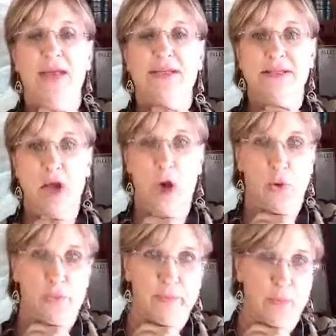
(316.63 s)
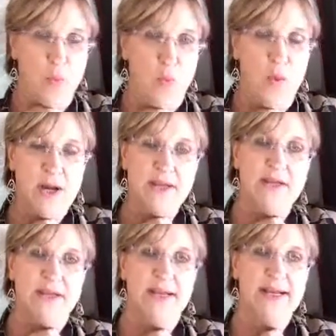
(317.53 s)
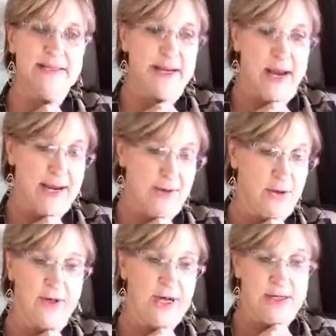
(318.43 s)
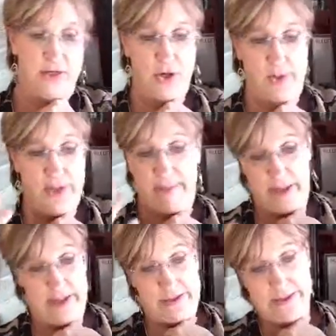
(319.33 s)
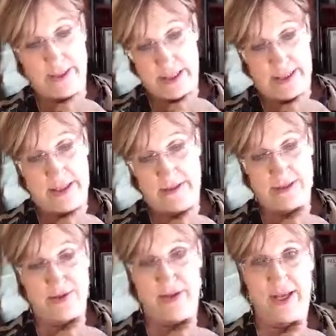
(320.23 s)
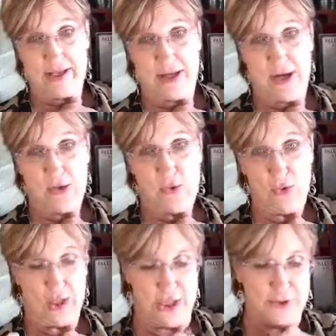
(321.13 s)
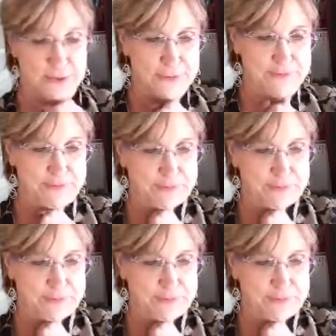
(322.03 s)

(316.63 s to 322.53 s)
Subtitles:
So one of the things that I learned, I didn't know anybody else did it, so that's kind of cool, Angel.